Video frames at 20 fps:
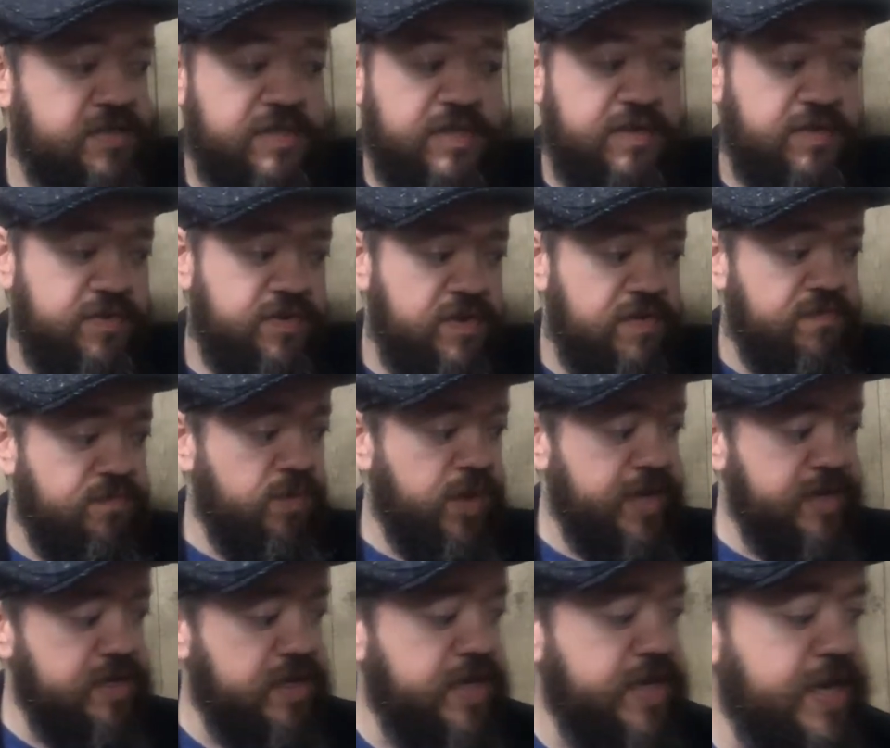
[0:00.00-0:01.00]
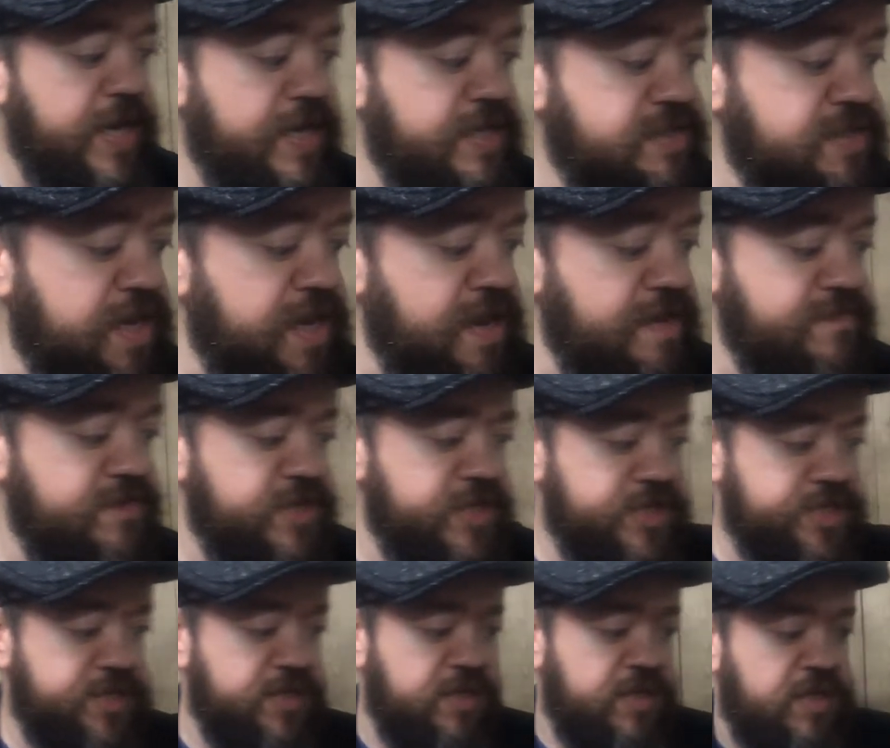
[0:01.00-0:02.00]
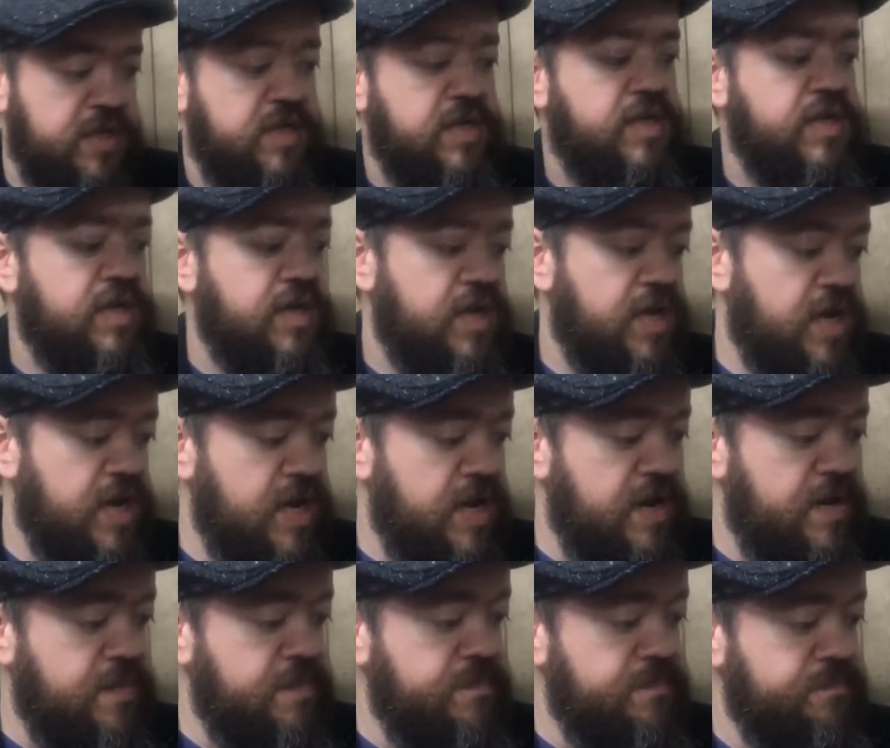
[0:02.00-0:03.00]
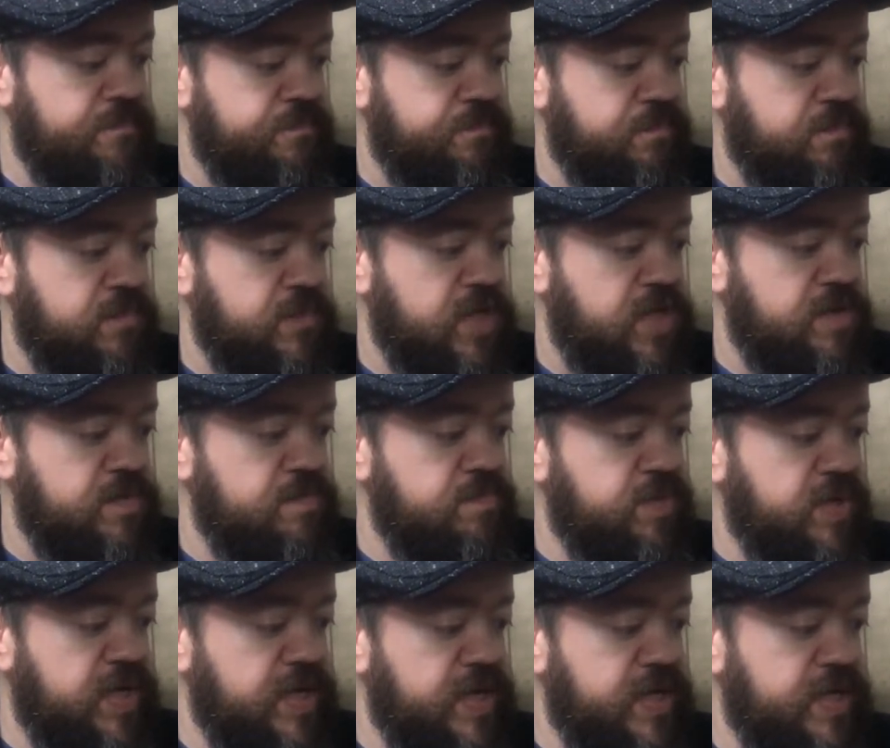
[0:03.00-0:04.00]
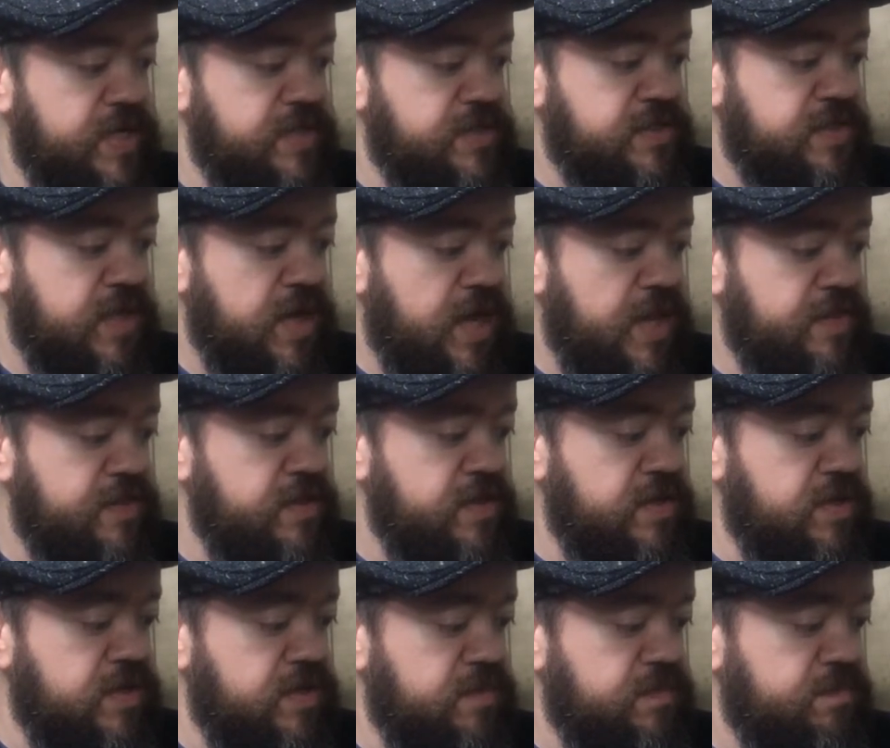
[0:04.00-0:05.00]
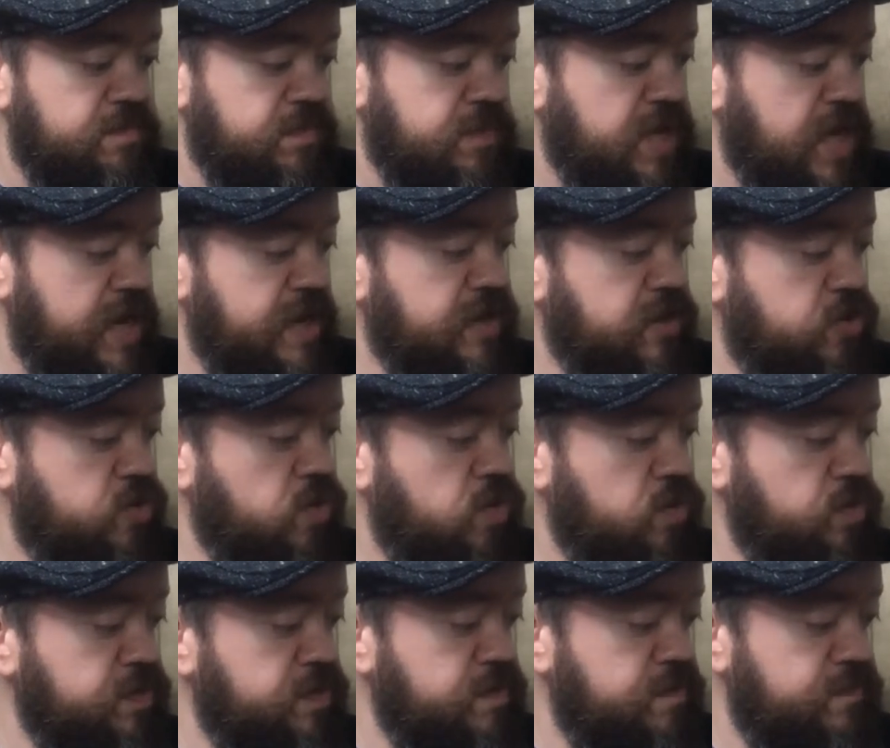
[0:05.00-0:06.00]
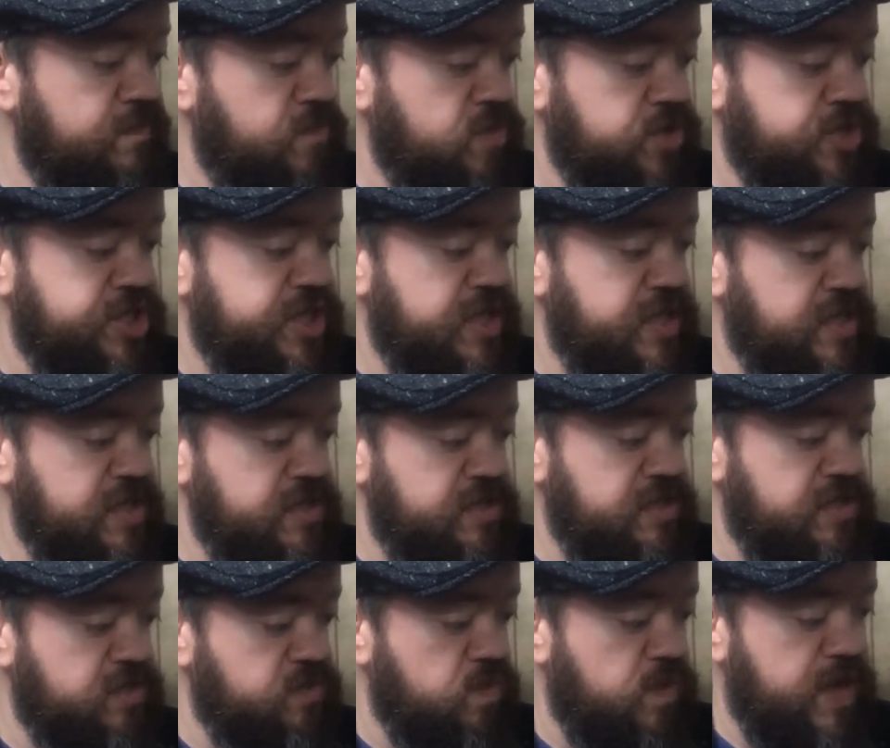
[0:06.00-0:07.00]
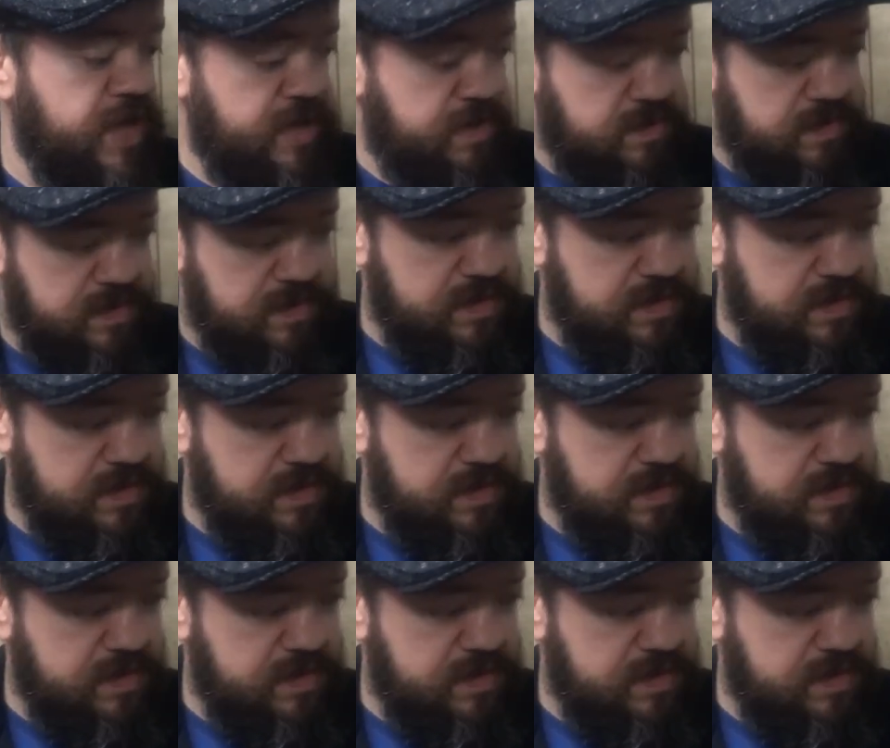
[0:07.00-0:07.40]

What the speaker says: I don't know if Whiteknight has Cavendish, but it's got the kind of golden Virginias as well,